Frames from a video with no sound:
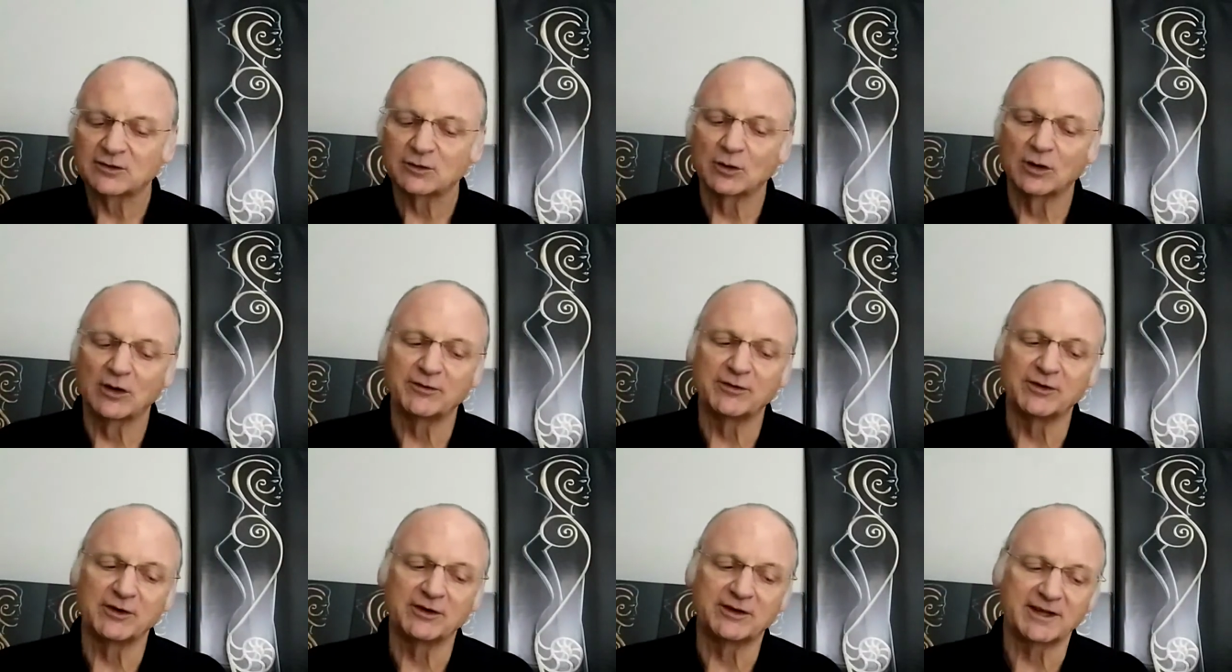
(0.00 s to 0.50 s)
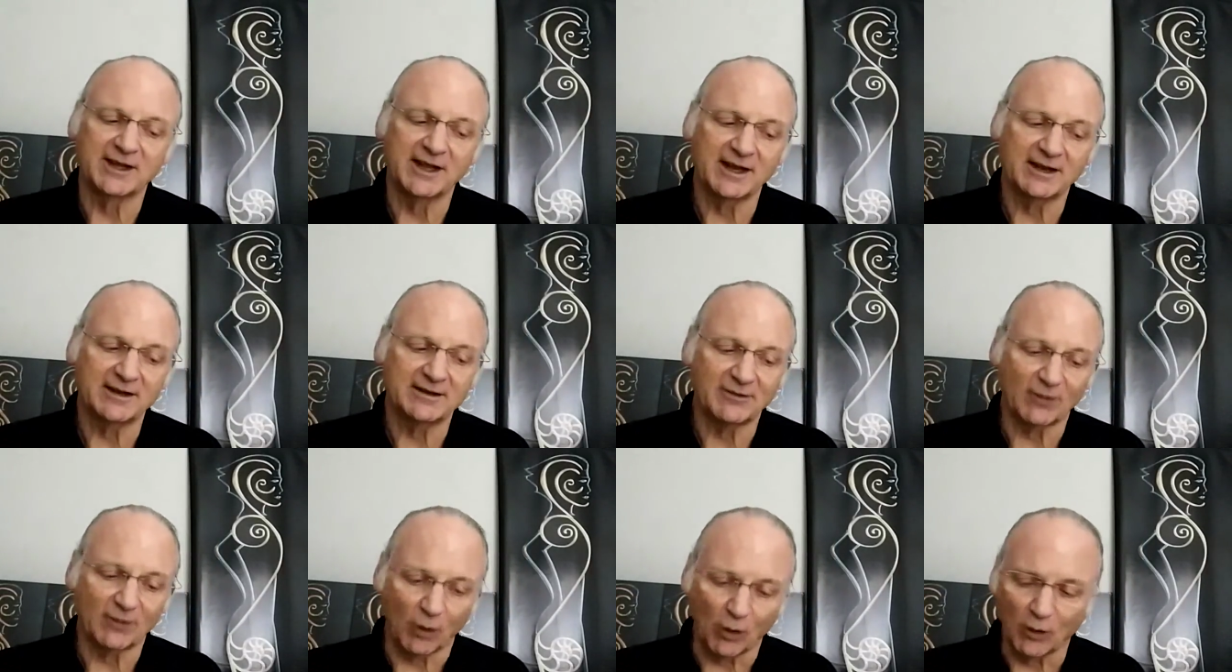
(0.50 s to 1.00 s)
So if you
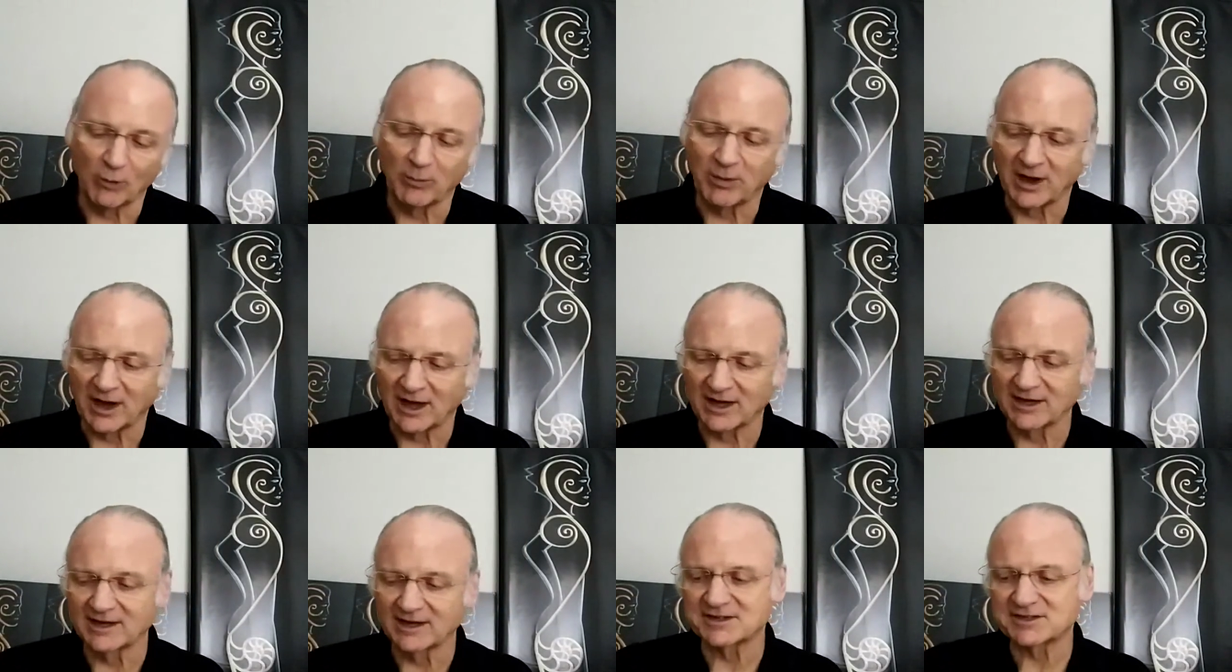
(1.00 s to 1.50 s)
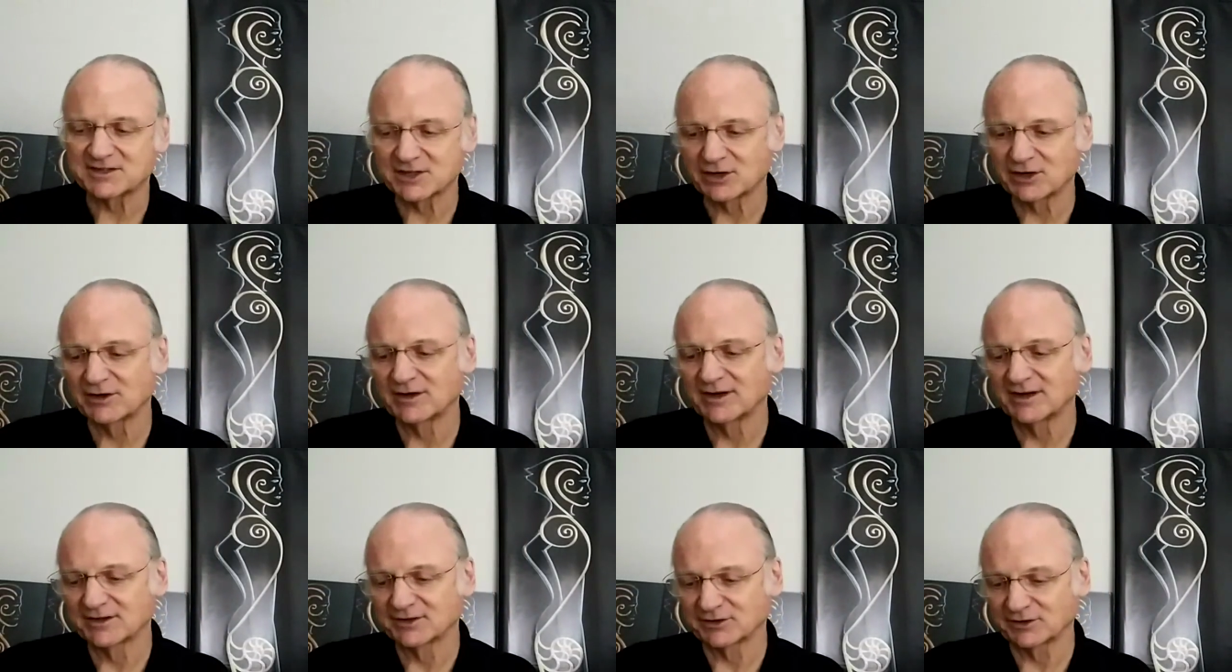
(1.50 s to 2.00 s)
take whole body
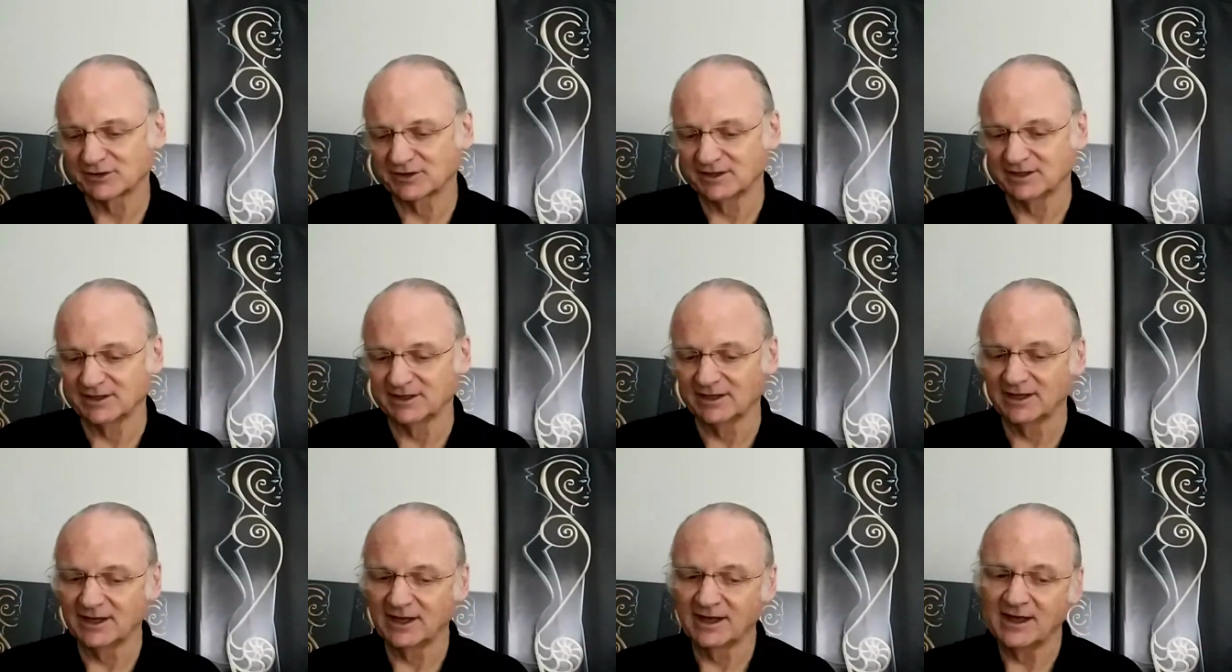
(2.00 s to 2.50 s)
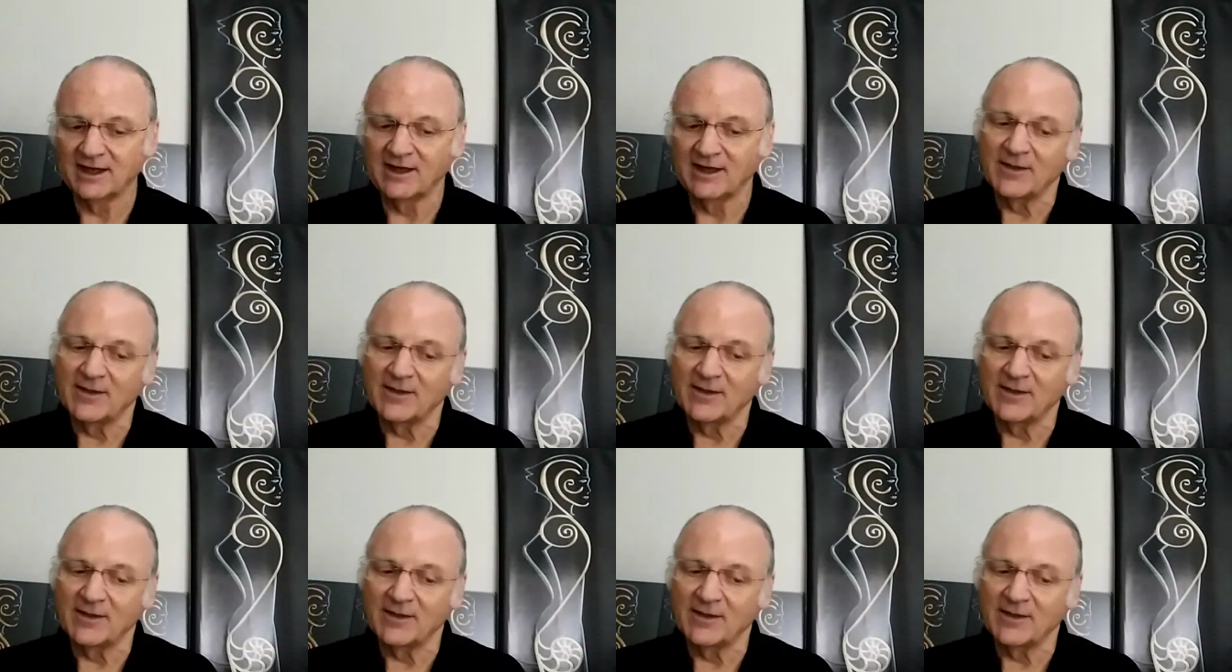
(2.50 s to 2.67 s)
seriously,